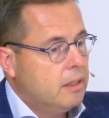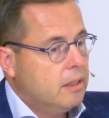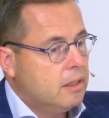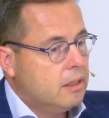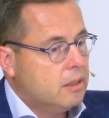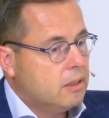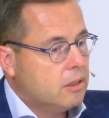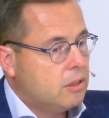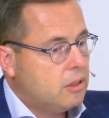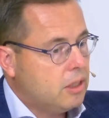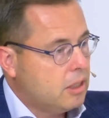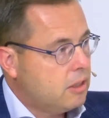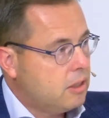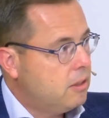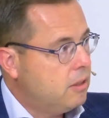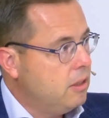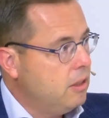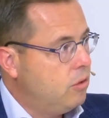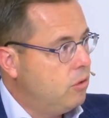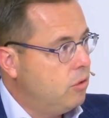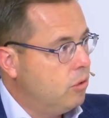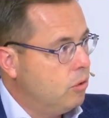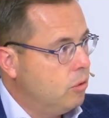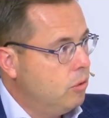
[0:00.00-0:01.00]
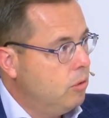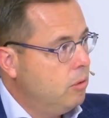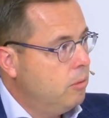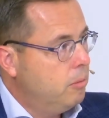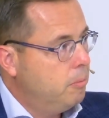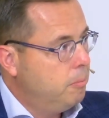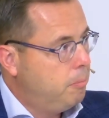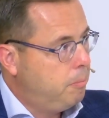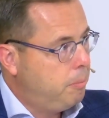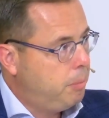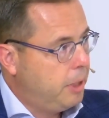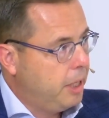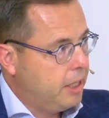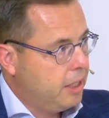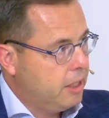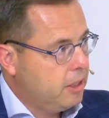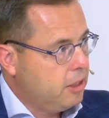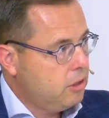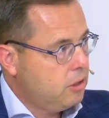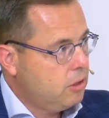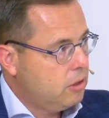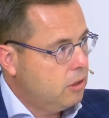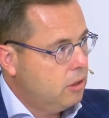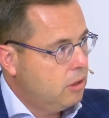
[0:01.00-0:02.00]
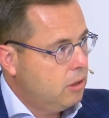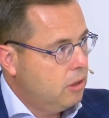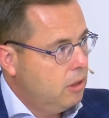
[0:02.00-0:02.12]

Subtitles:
62 pairs